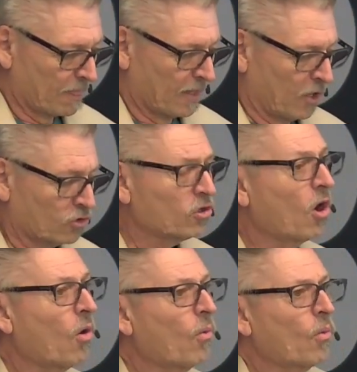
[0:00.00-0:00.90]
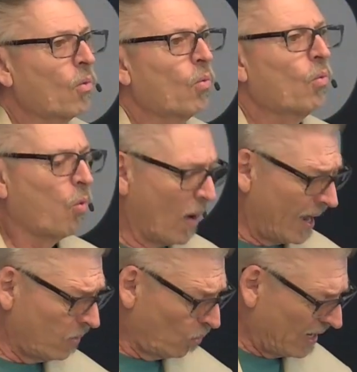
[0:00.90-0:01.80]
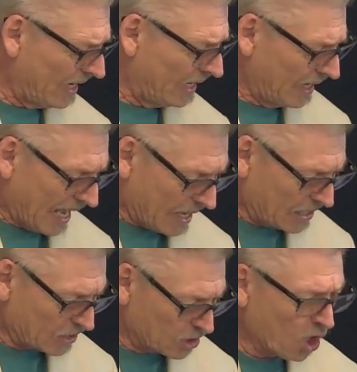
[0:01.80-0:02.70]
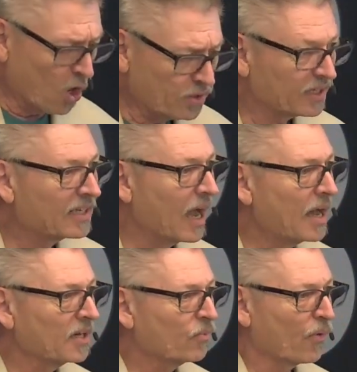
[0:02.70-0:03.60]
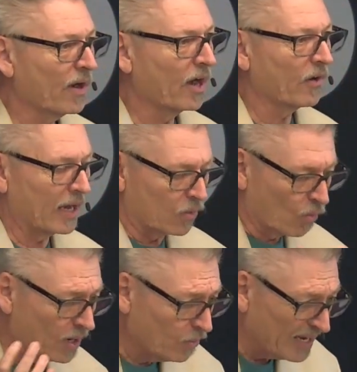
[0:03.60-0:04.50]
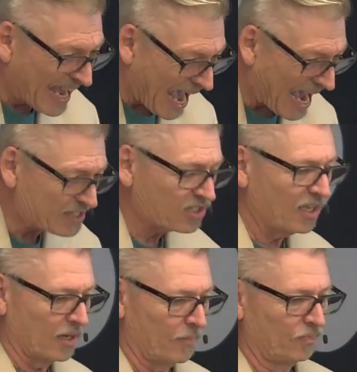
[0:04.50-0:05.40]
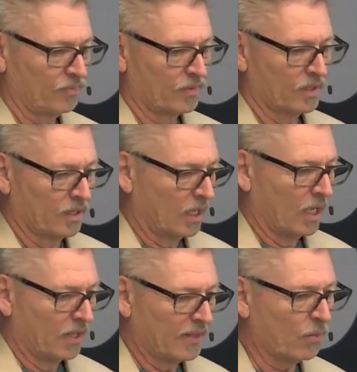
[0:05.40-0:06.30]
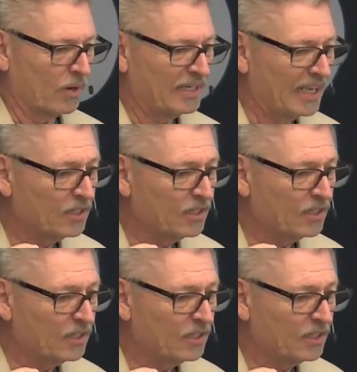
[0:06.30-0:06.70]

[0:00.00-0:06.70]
So when we go to God in prayer and when we ask him, then we need to